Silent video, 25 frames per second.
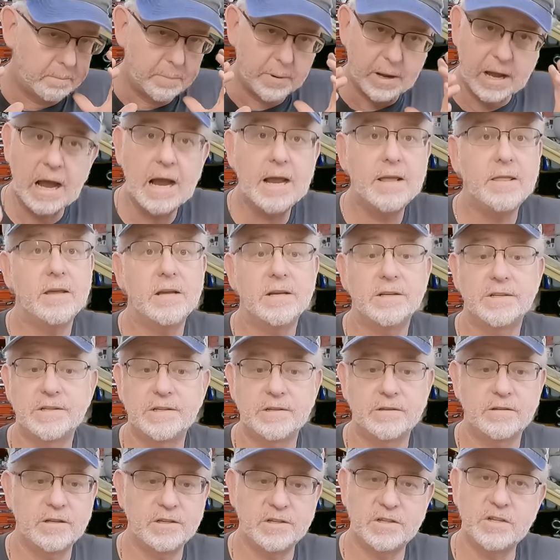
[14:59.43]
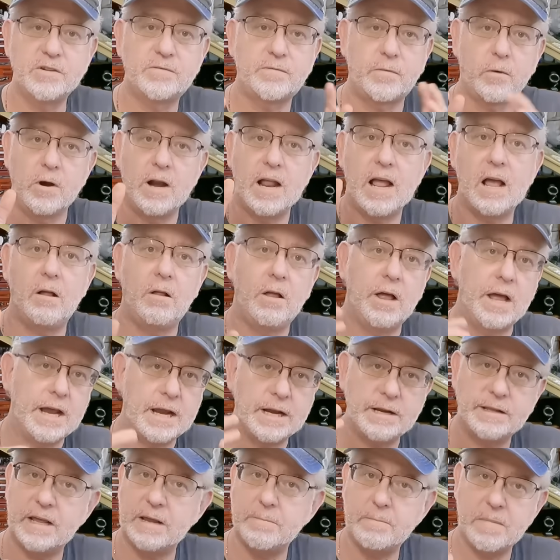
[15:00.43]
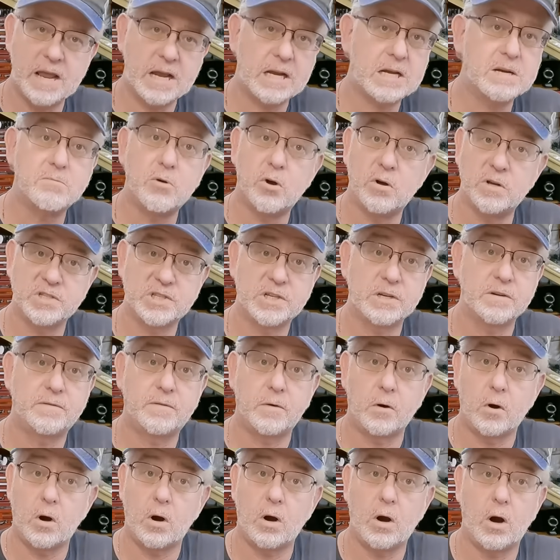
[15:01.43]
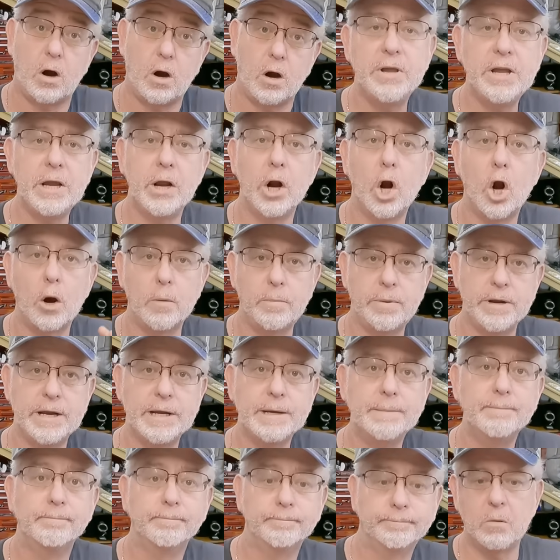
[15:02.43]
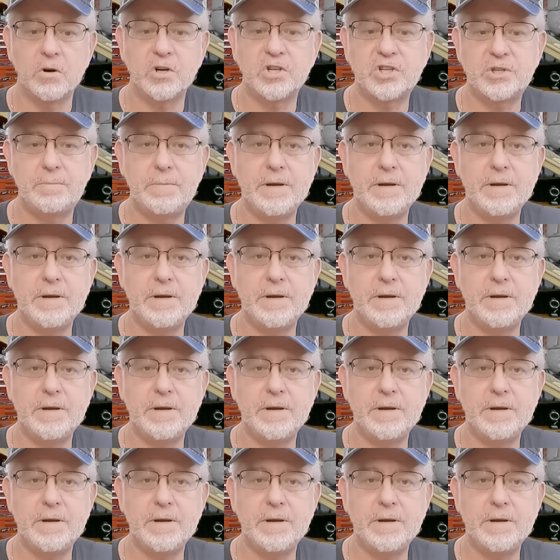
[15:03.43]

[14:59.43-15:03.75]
Buy this. This is for an LA. They make them also for a B&RB. Slower